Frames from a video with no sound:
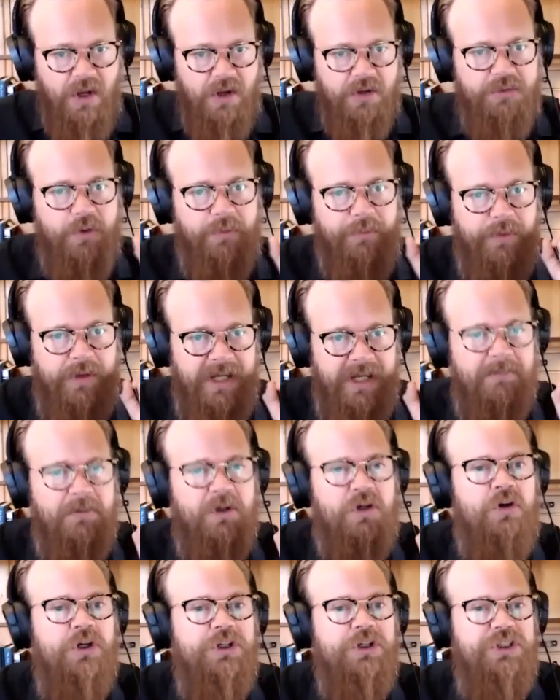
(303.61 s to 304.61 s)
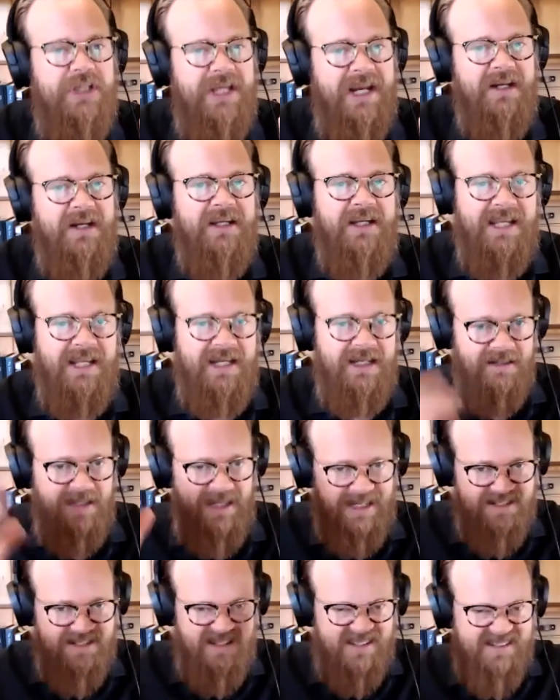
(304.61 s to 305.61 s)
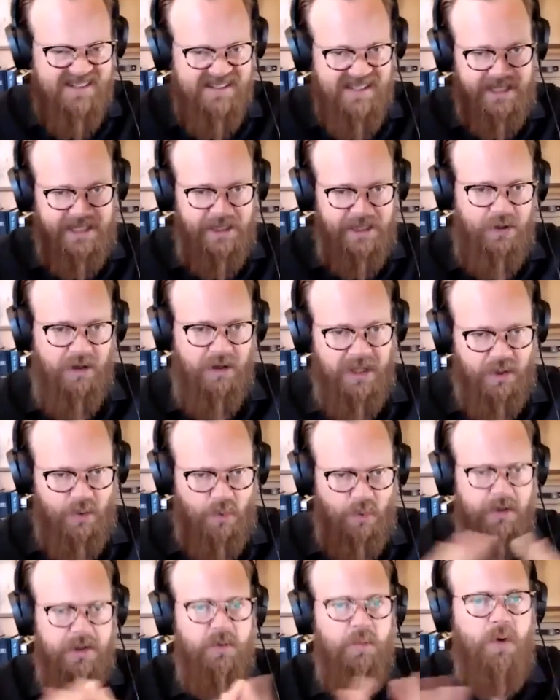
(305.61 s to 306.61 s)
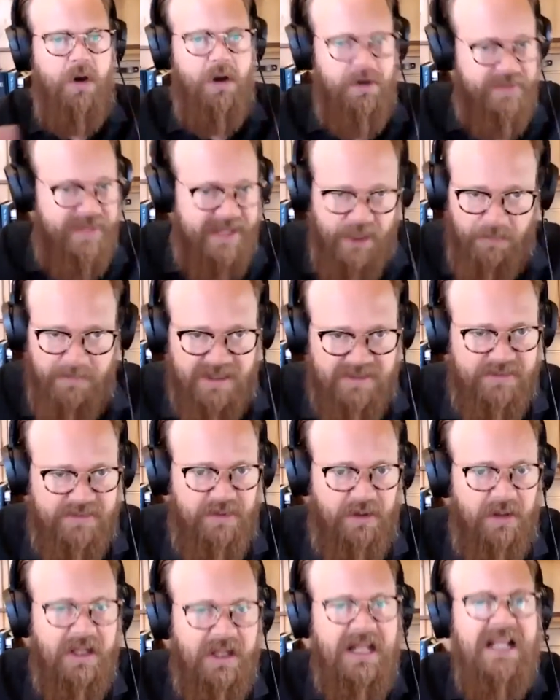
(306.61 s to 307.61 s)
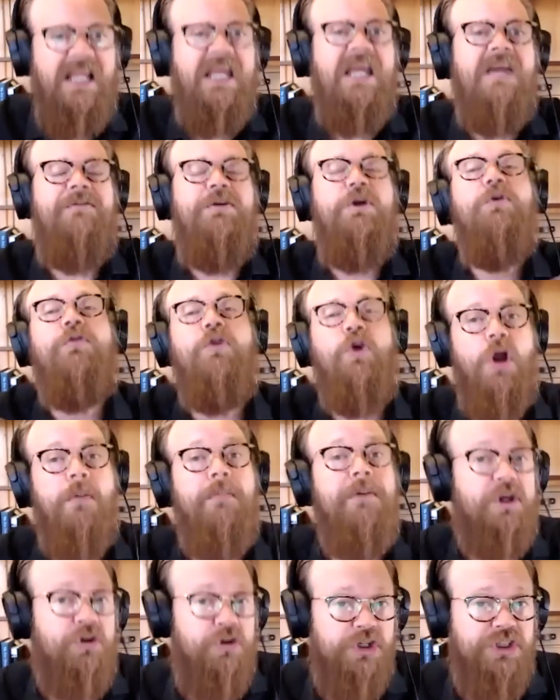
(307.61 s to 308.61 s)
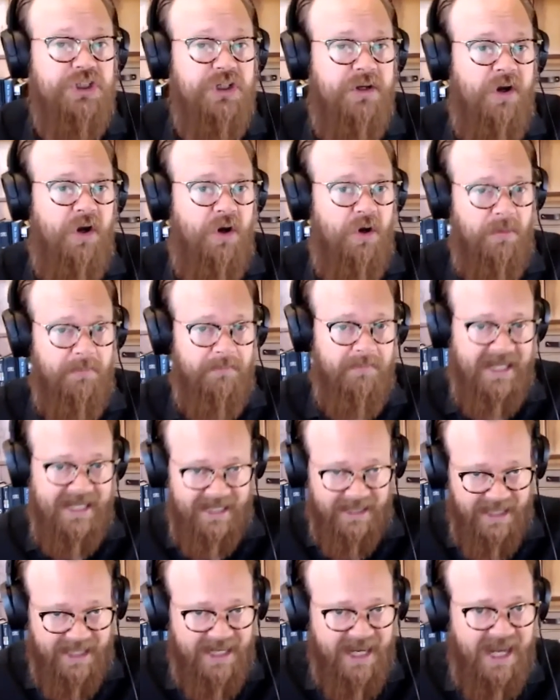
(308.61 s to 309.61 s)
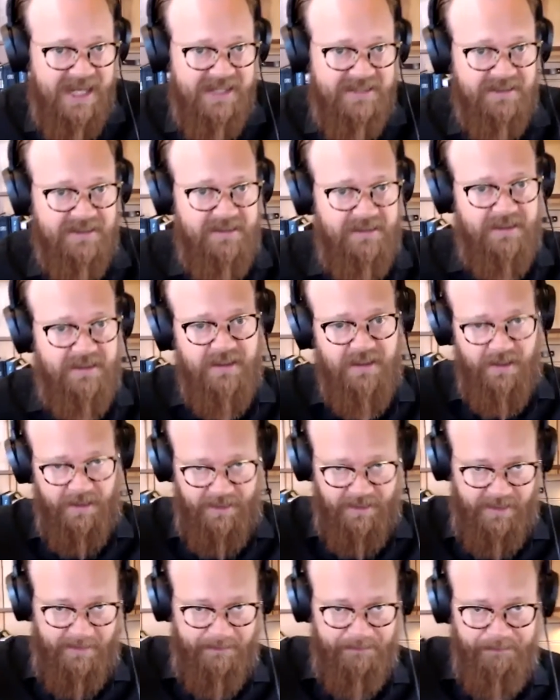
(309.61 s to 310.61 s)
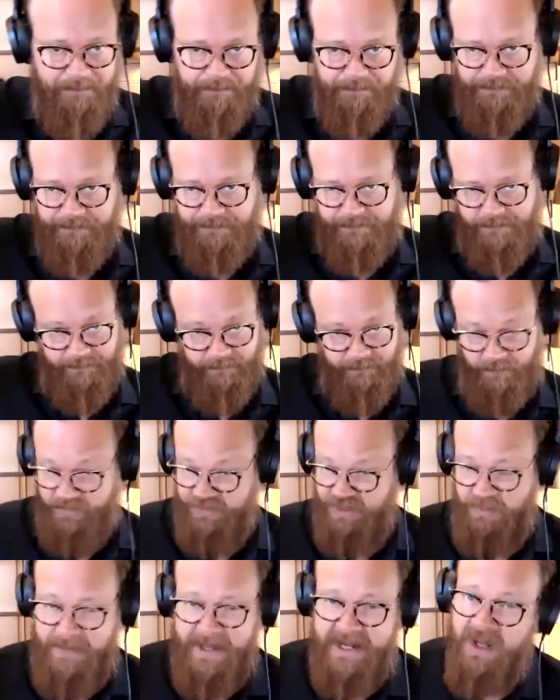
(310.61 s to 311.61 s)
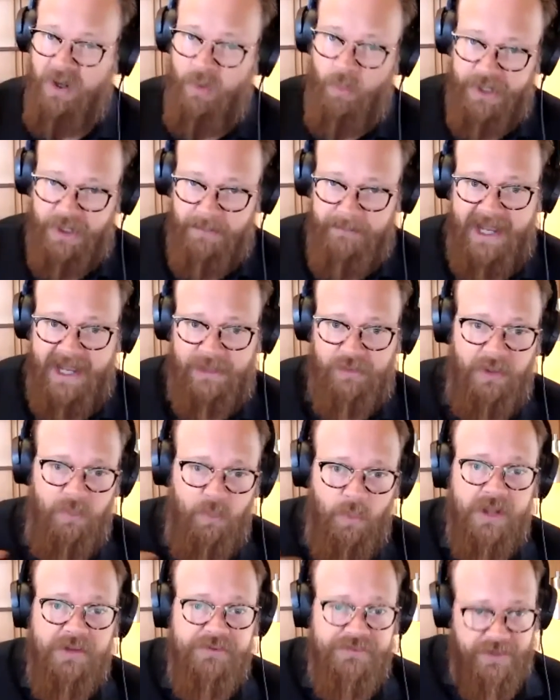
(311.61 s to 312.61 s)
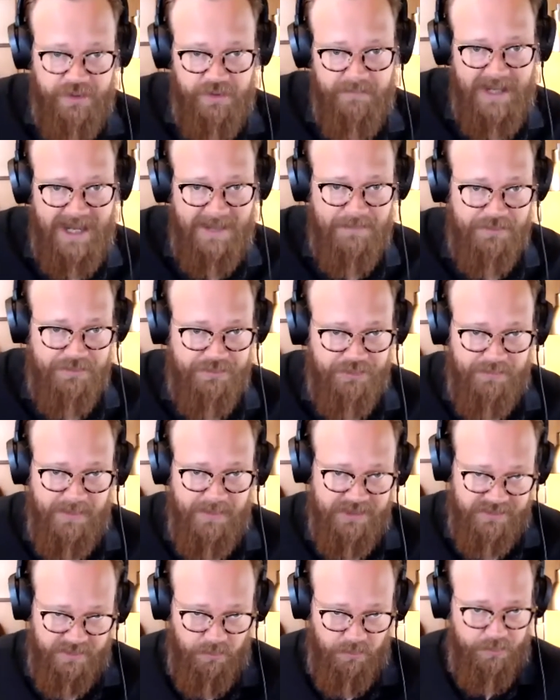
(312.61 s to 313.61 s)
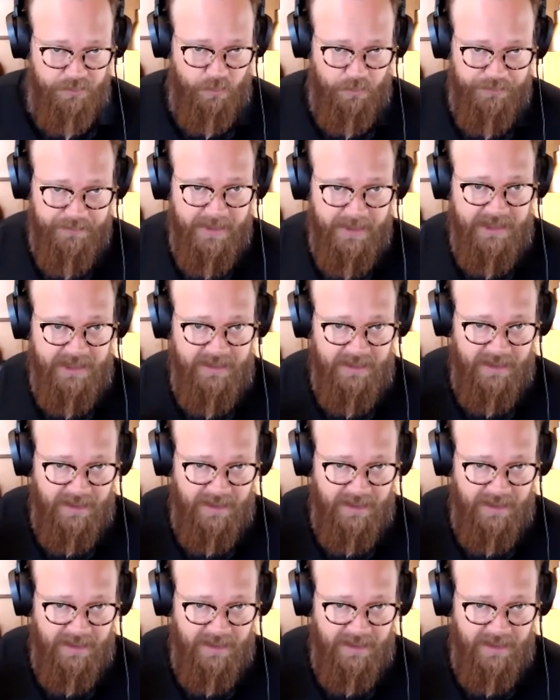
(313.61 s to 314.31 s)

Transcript: So for him, Christianity and the secular are like oil and water. They don't mix at all. If you've grown up in a Christian home, like I did, depending on what your background was, Southern Baptist especially was mine.